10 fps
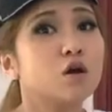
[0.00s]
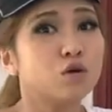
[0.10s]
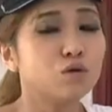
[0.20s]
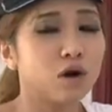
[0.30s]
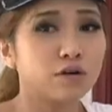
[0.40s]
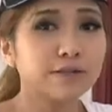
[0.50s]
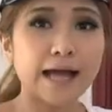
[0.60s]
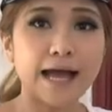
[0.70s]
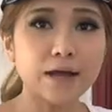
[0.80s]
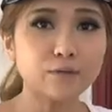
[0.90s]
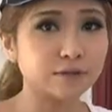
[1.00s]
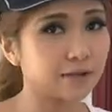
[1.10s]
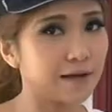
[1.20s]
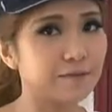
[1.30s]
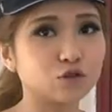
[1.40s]
who heard I was
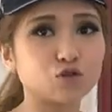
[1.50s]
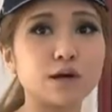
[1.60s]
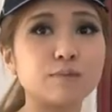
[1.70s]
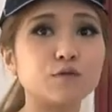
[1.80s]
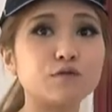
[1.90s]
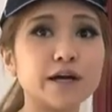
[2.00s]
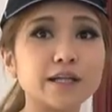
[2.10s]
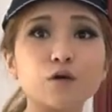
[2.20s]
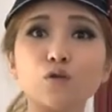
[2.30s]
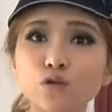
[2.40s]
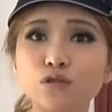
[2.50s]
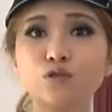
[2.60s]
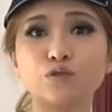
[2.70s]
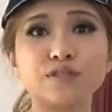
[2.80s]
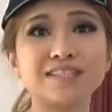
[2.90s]
having trouble finding good
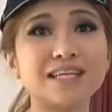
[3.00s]
tools